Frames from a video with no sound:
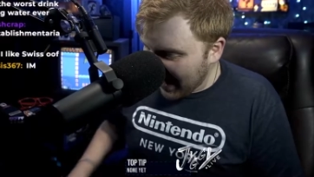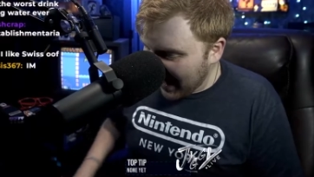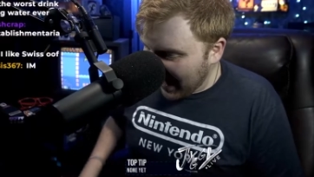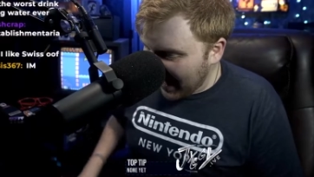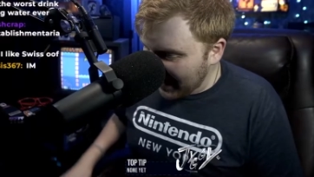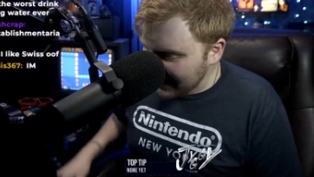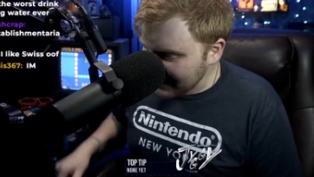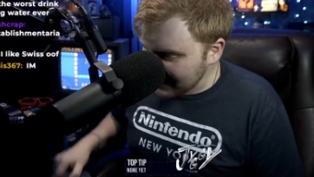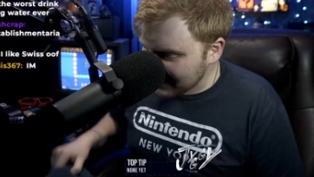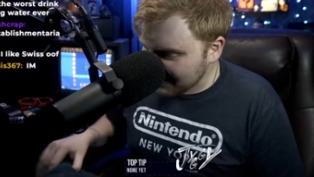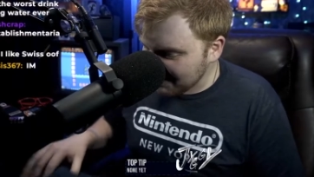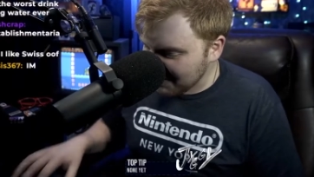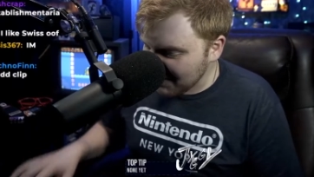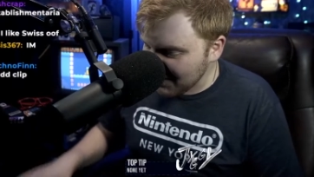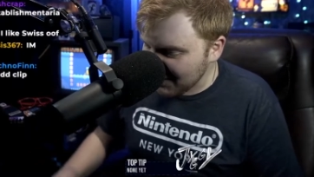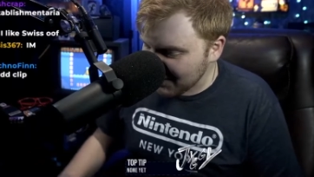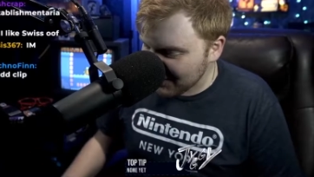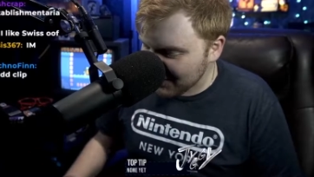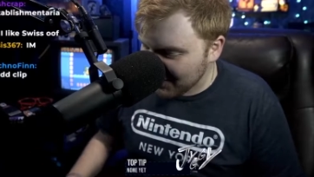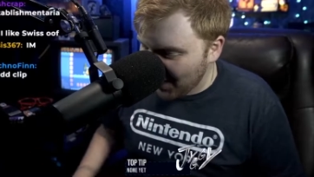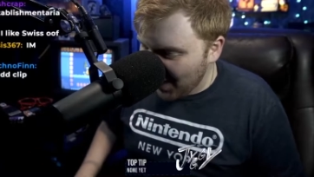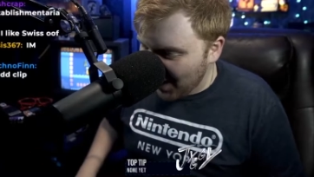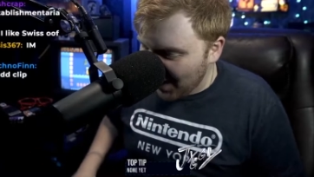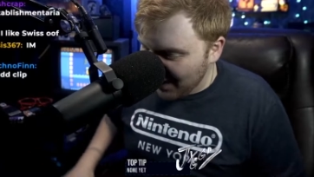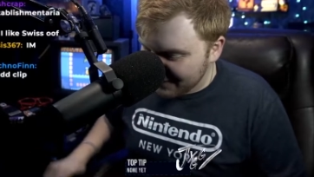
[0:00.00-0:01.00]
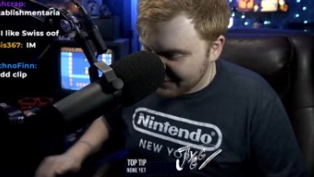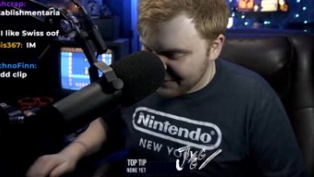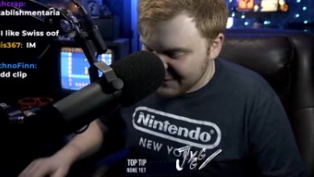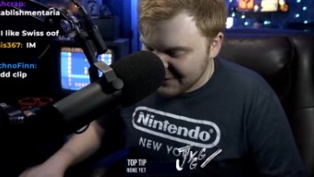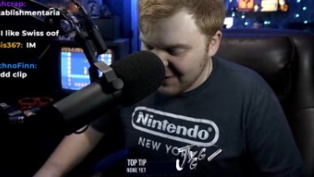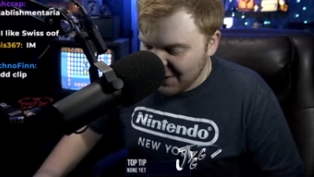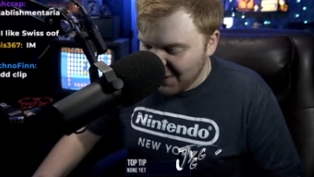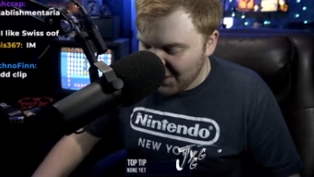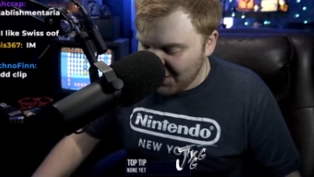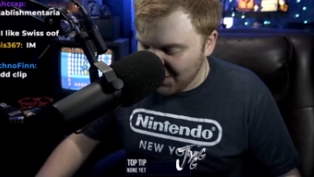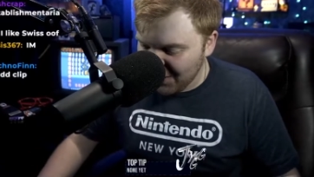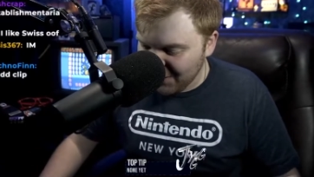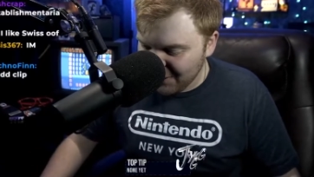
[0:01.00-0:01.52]
I spilled
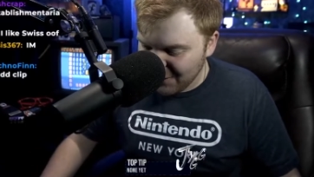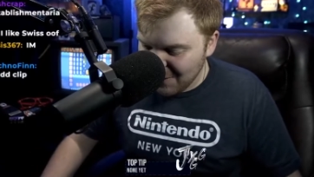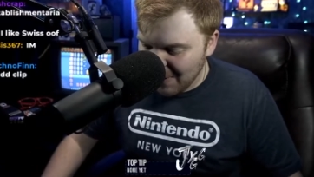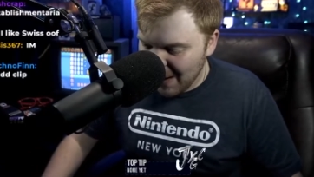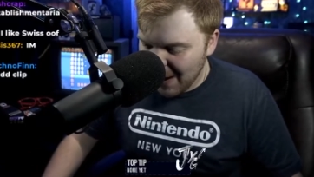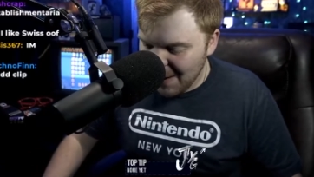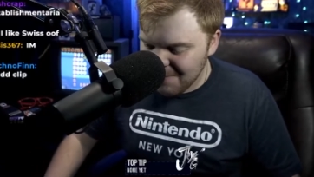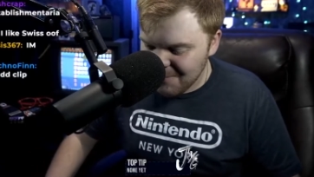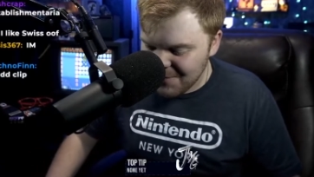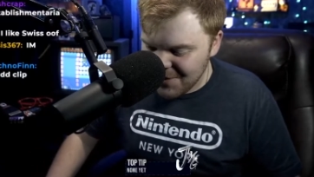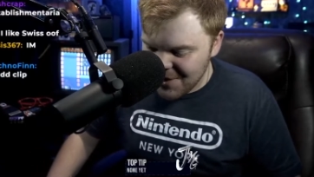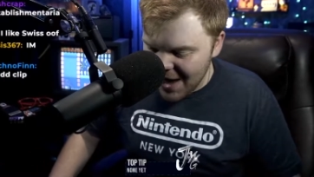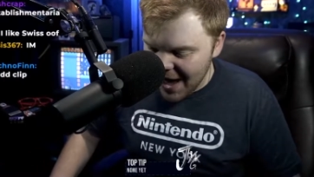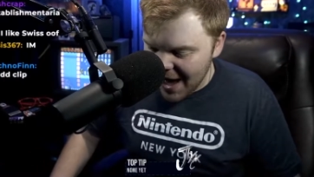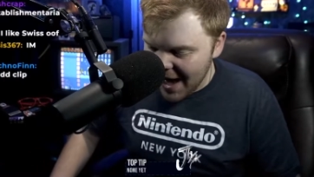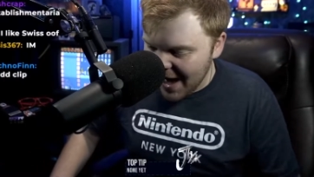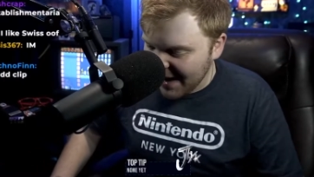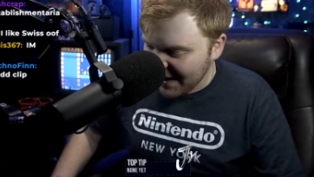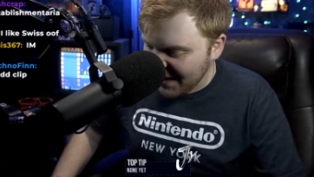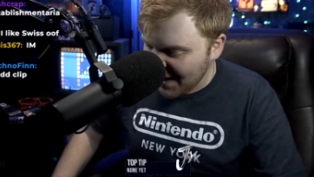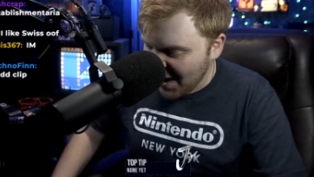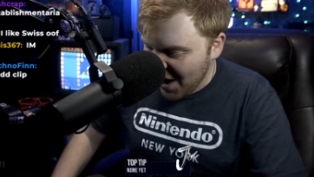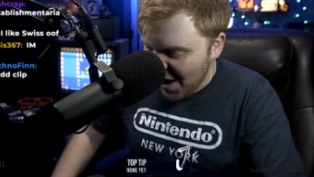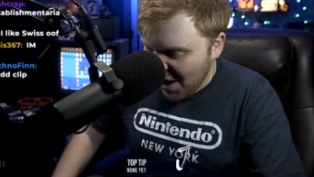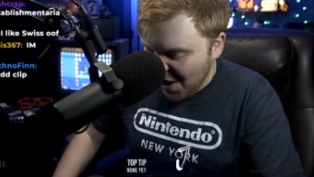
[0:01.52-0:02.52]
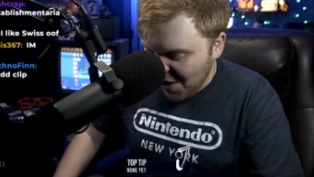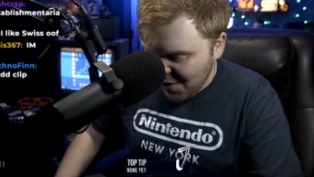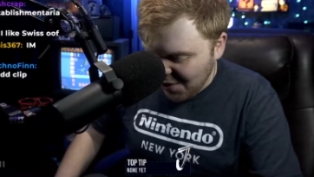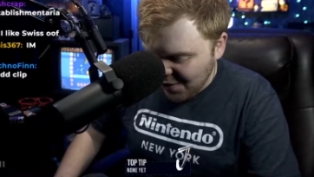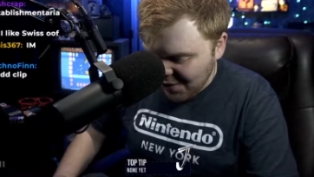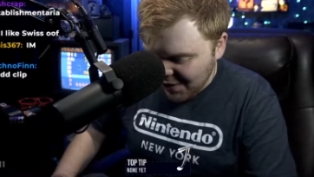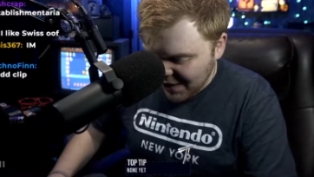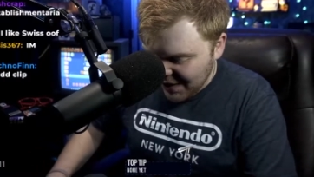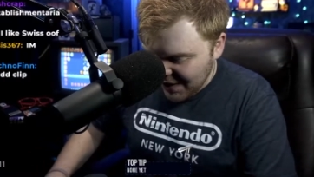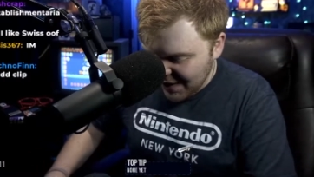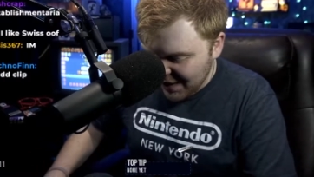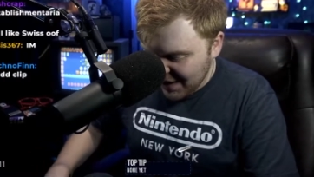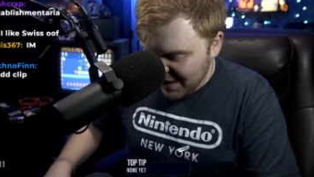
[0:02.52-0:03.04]
coffee all over my
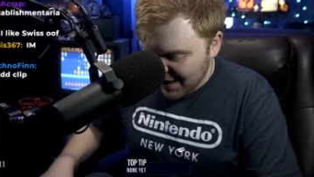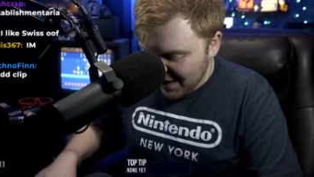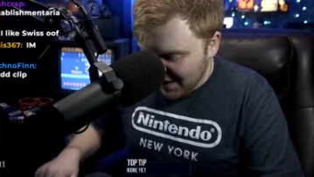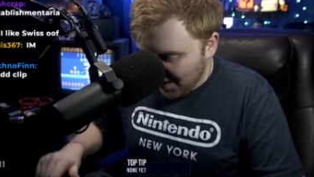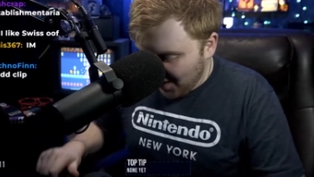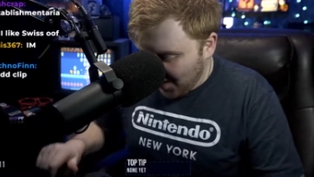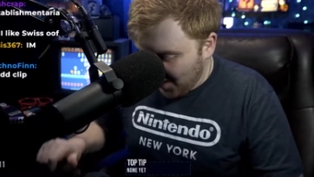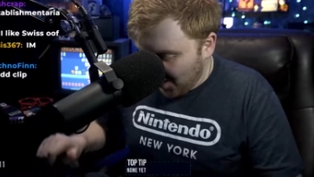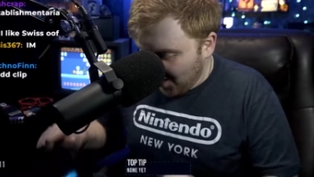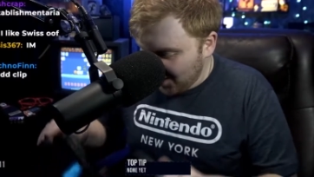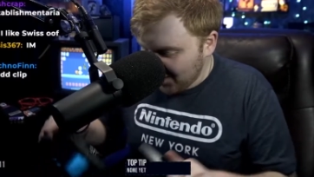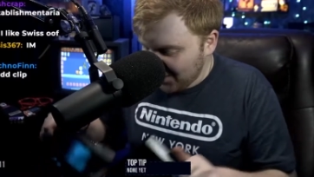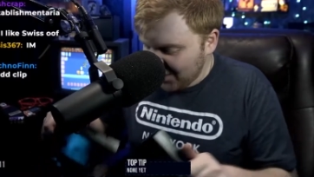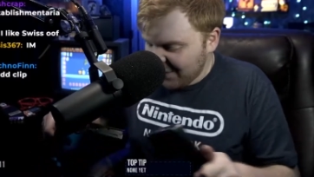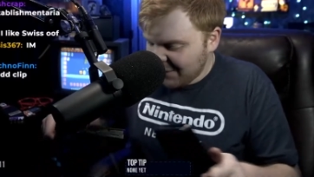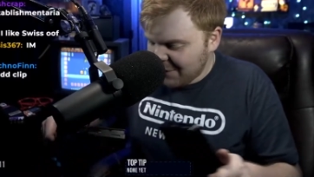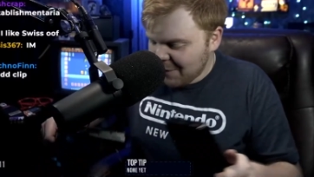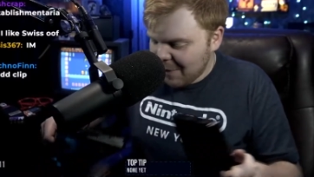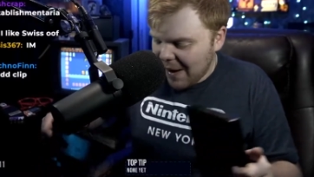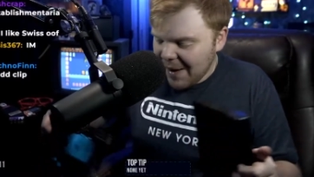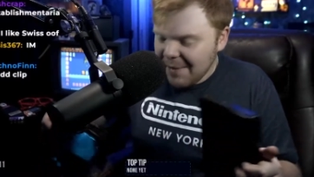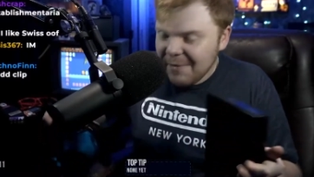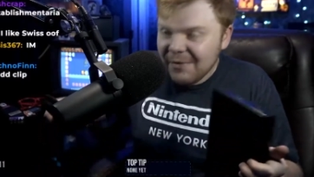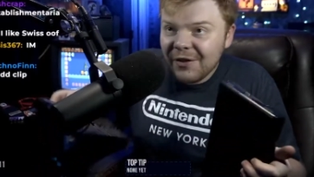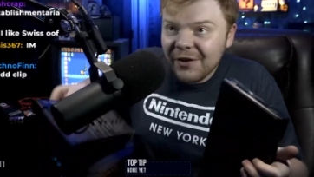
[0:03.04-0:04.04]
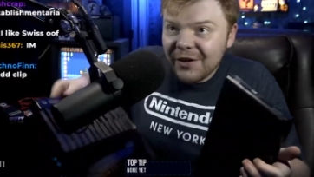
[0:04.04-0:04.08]
piano, all over my...